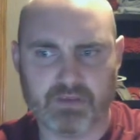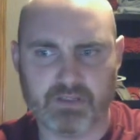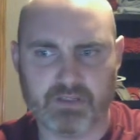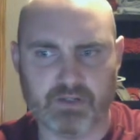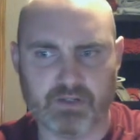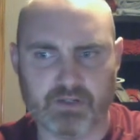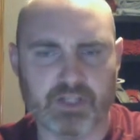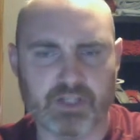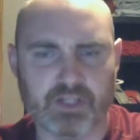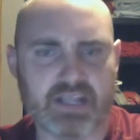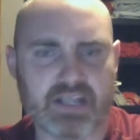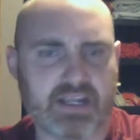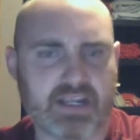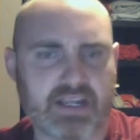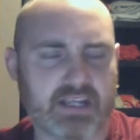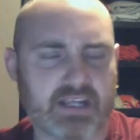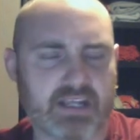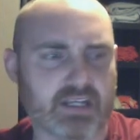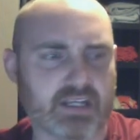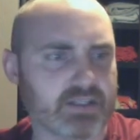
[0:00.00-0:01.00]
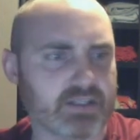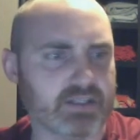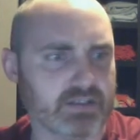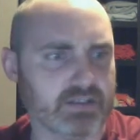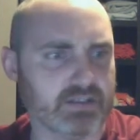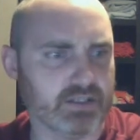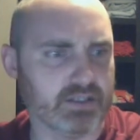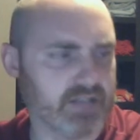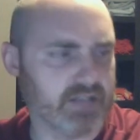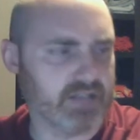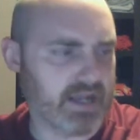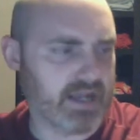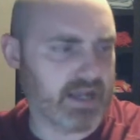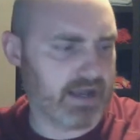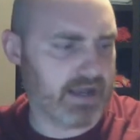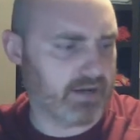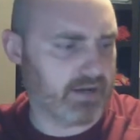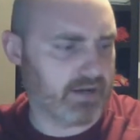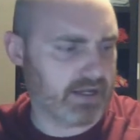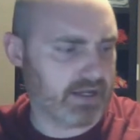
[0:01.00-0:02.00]
good data in, you get good data
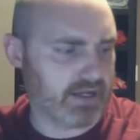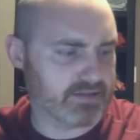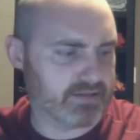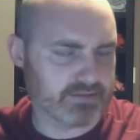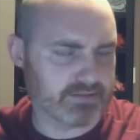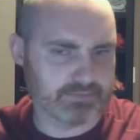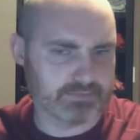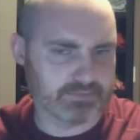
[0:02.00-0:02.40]
out, I guess.